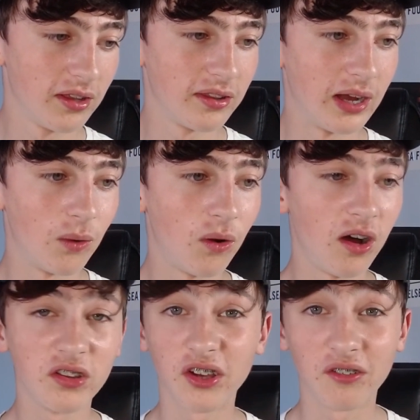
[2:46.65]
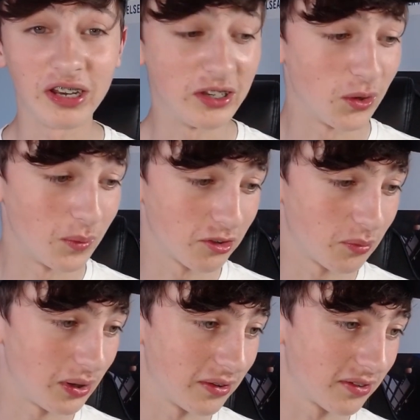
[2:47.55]
Now, I don't really know much
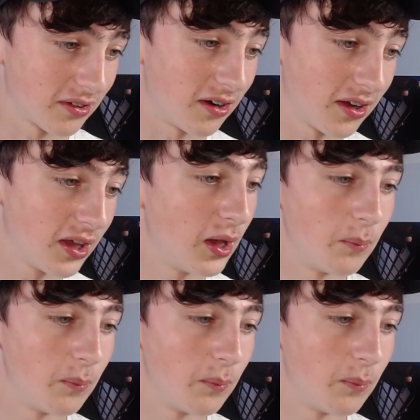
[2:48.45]
about this guy,